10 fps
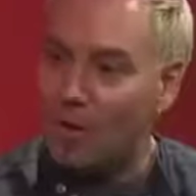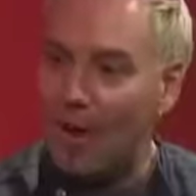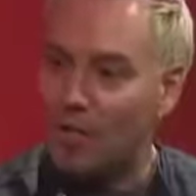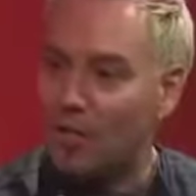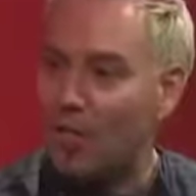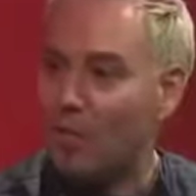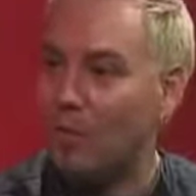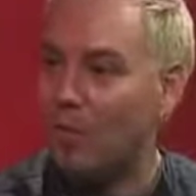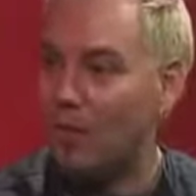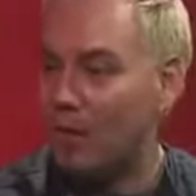question. I'm
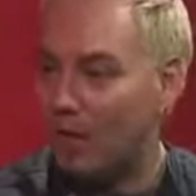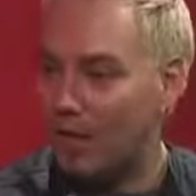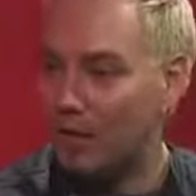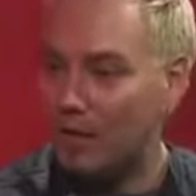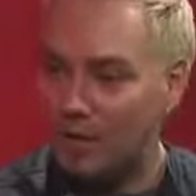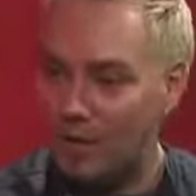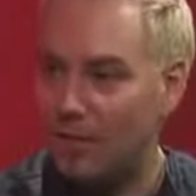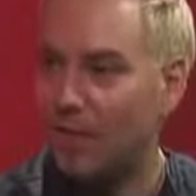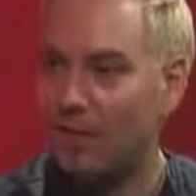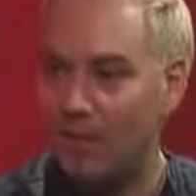really looking into
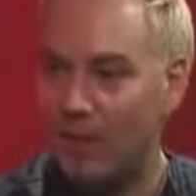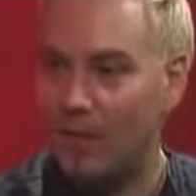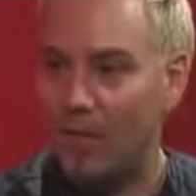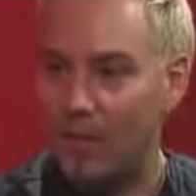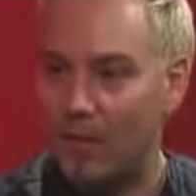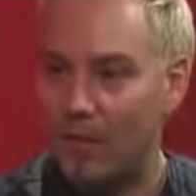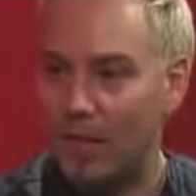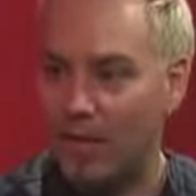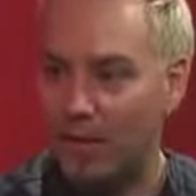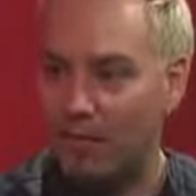TV and film. I
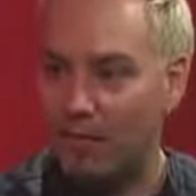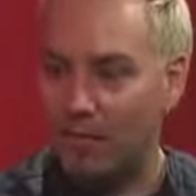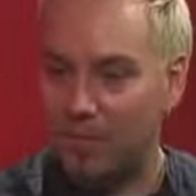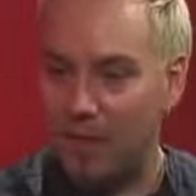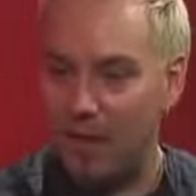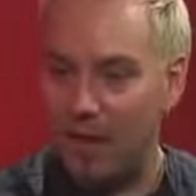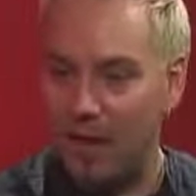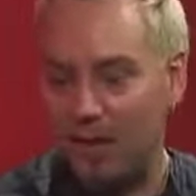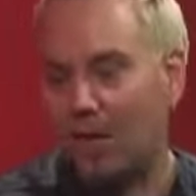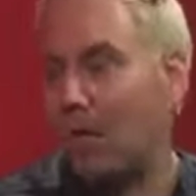really,
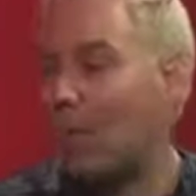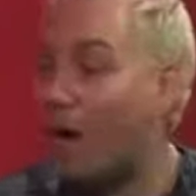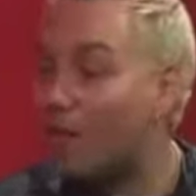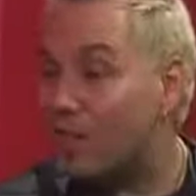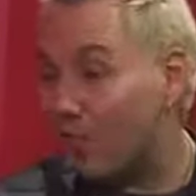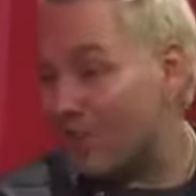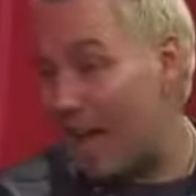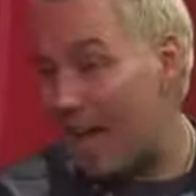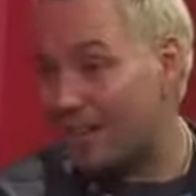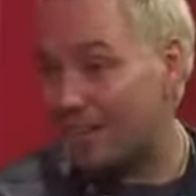I wanted to go
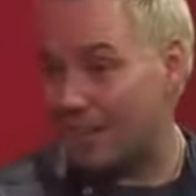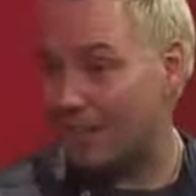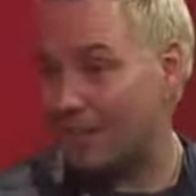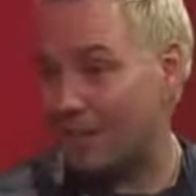into acting as